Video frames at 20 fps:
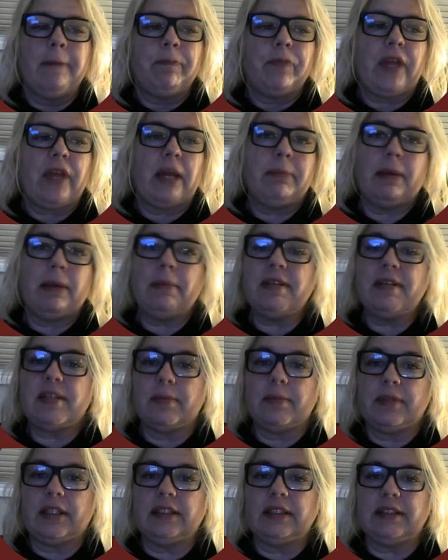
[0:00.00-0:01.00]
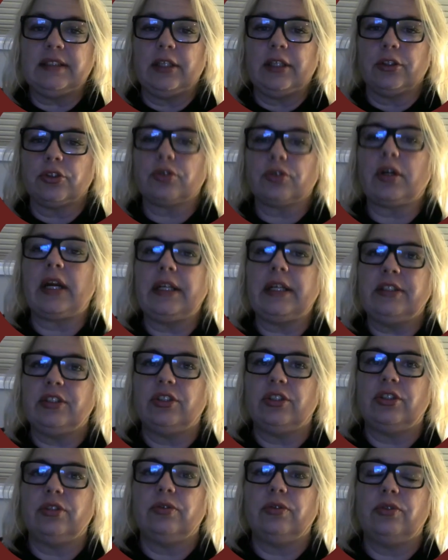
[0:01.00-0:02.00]
and maybe some things that you're trying to
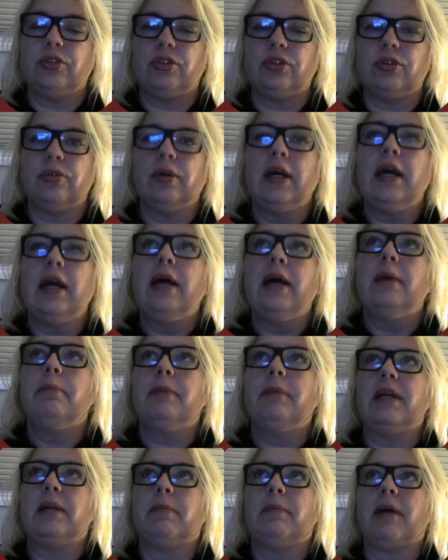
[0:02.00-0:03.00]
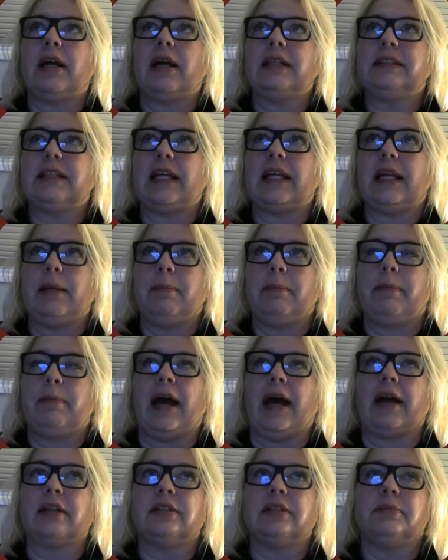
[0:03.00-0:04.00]
do to minimize that
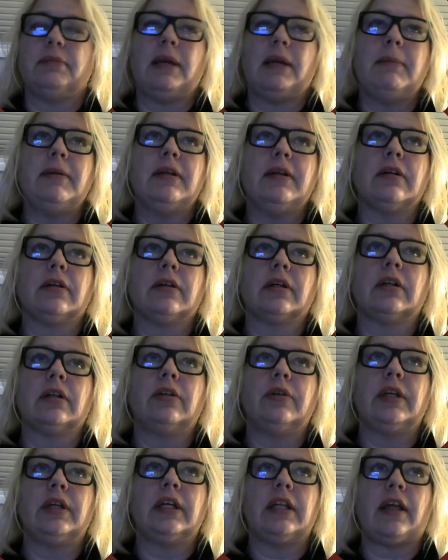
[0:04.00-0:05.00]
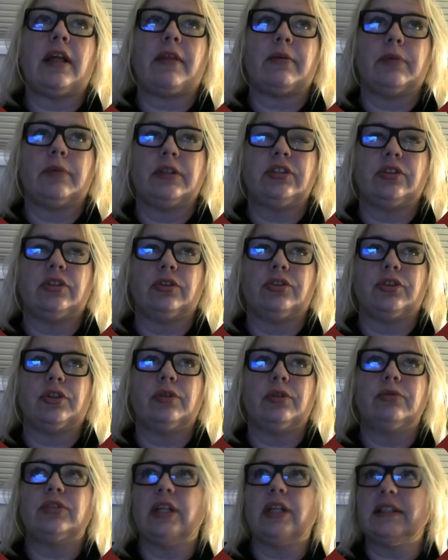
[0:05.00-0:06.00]
impact. Maybe you're including another researcher
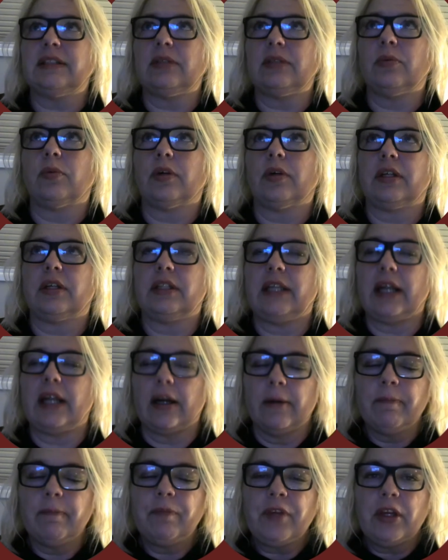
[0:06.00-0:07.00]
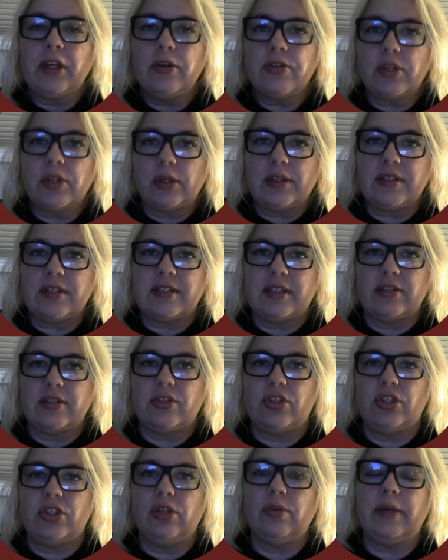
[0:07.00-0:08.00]
who doesn't work there, who's going to
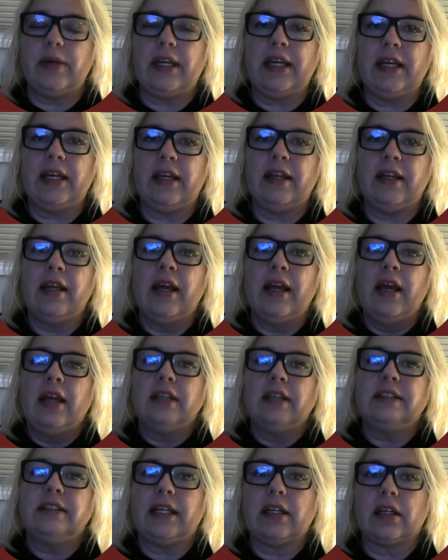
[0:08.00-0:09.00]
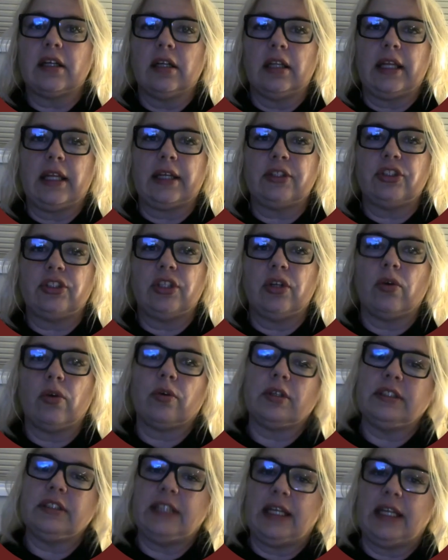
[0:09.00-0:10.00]
assist you in data collection
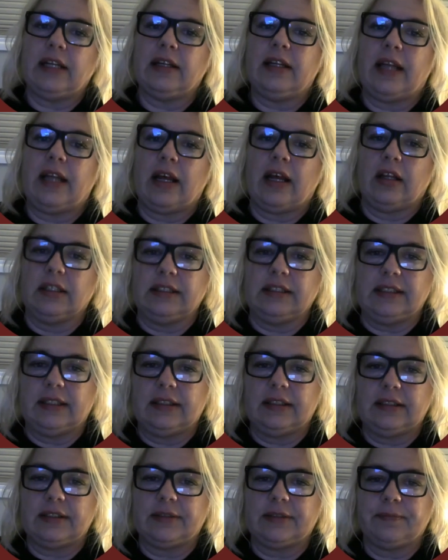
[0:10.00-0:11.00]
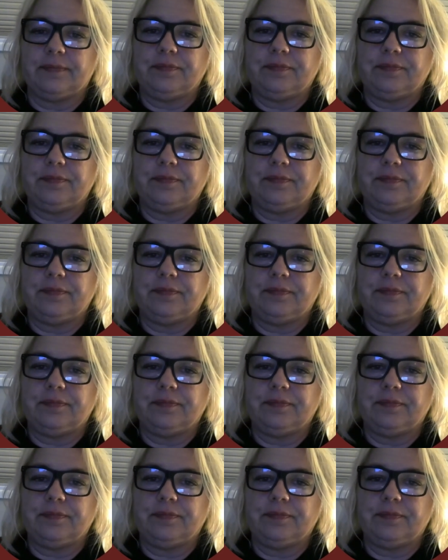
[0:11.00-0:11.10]
or in data analysis.